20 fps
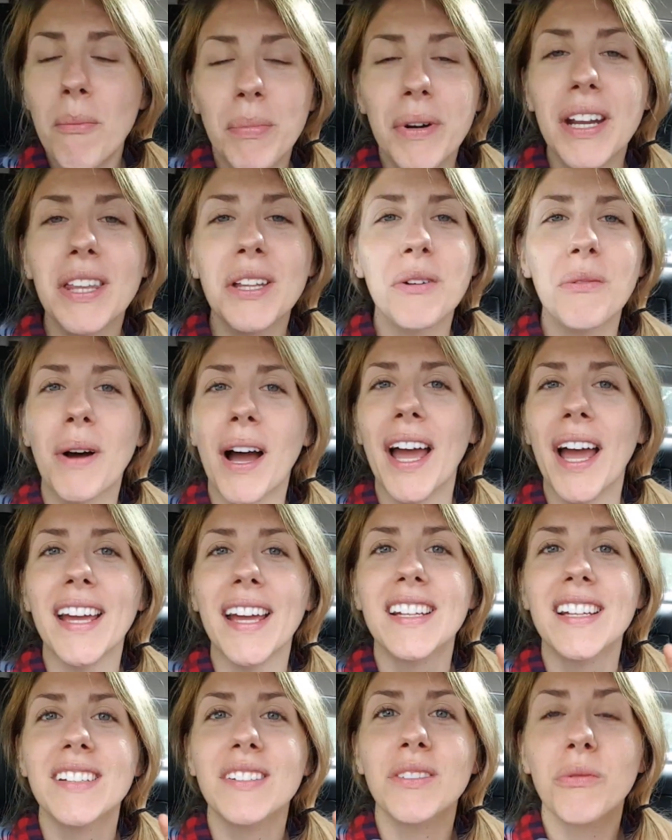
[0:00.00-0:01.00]
but either
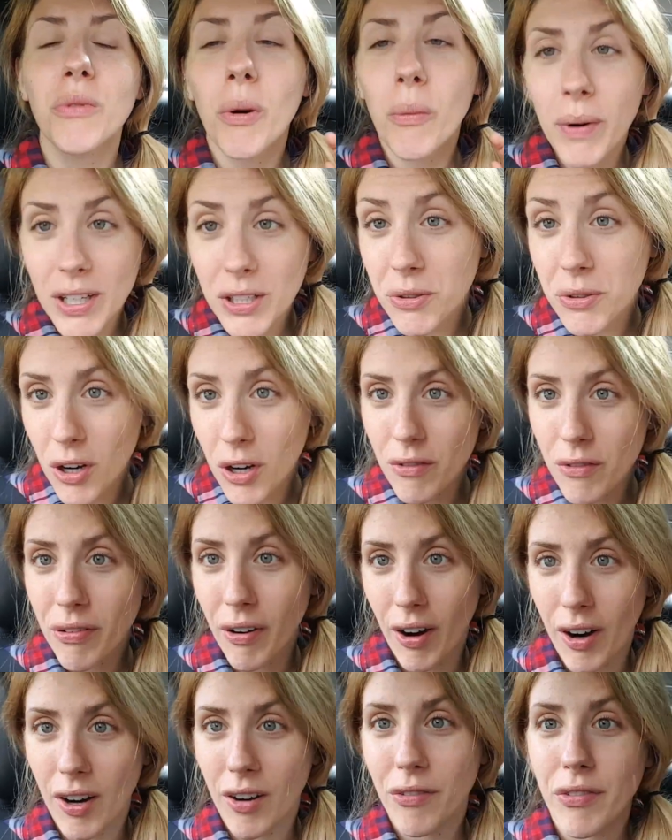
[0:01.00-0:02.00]
way, when we drove
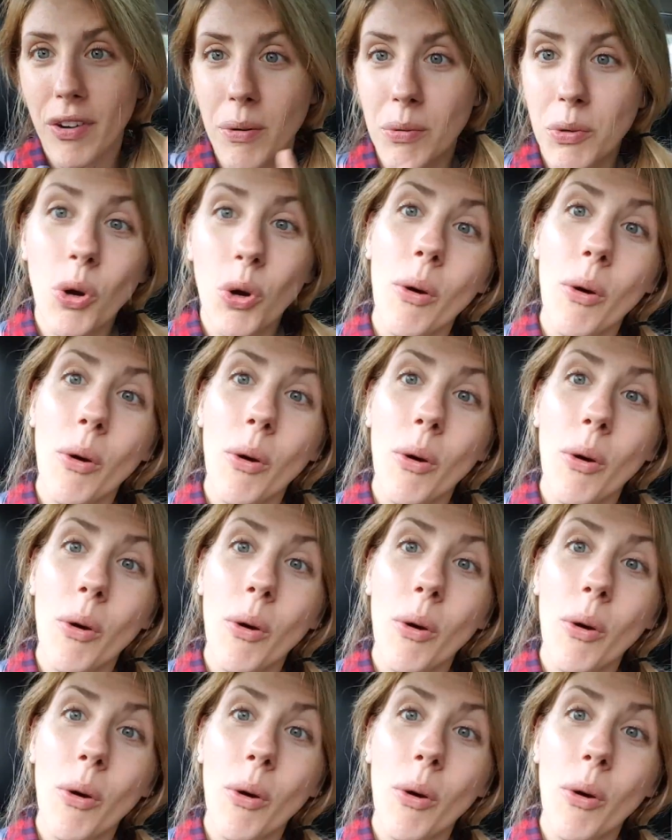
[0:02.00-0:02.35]
her from